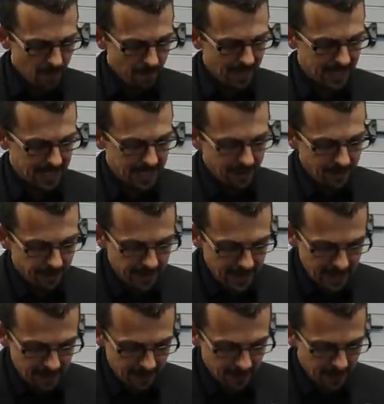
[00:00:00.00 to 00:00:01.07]
Magazine
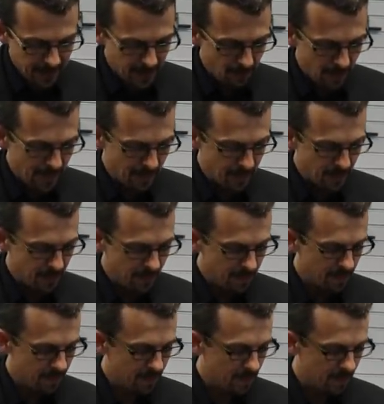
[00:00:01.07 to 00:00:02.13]
fed, 30-round
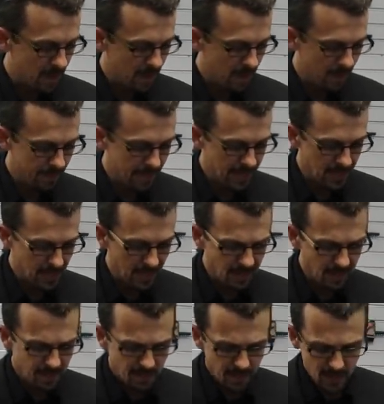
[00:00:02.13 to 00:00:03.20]

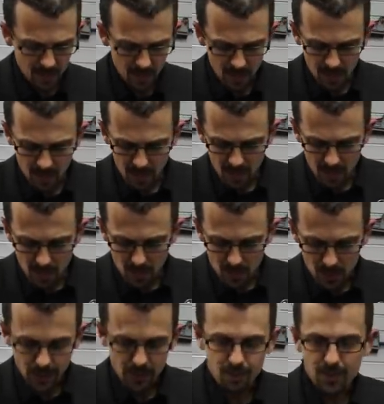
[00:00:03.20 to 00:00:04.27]
magazine.
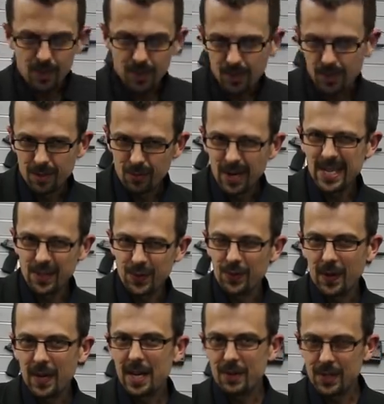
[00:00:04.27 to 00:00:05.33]
So the rate of
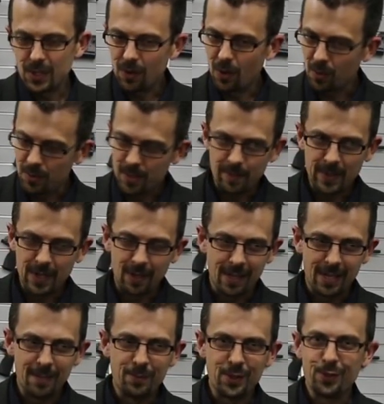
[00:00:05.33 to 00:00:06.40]
fire is not something
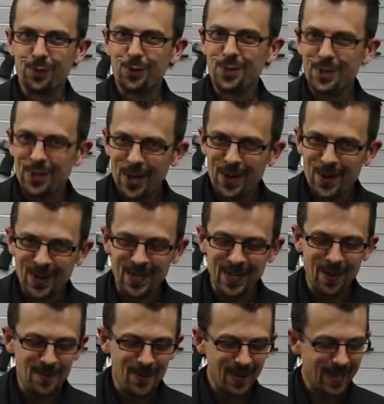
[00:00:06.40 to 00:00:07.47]
like an MG42 or
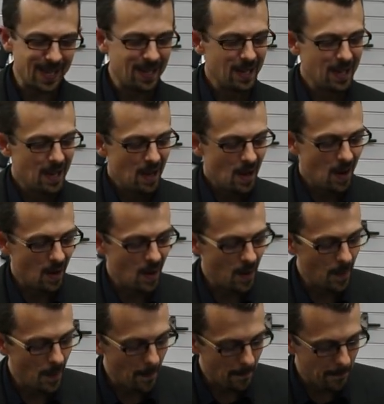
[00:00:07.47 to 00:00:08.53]

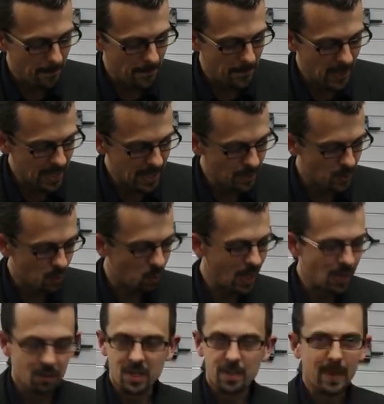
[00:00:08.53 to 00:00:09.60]
something, but it is
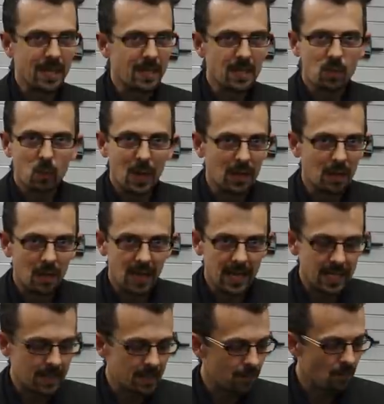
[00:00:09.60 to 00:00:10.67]
well-respected,
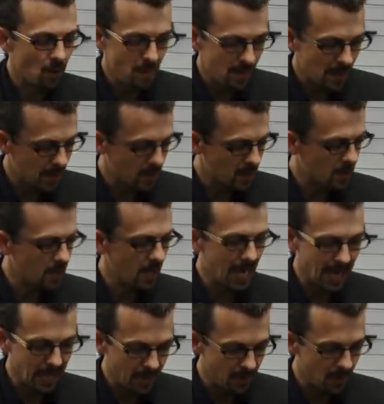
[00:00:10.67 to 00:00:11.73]
well-liked, robust,
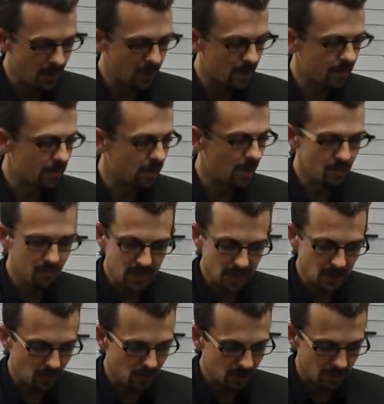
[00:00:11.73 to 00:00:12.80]
accurate,
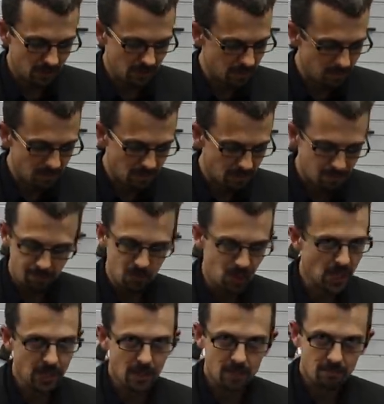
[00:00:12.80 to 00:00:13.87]
low-recoil
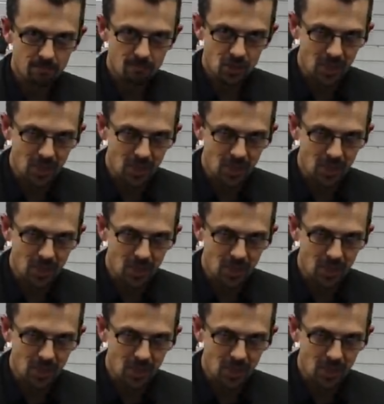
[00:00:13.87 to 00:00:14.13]
machine gun.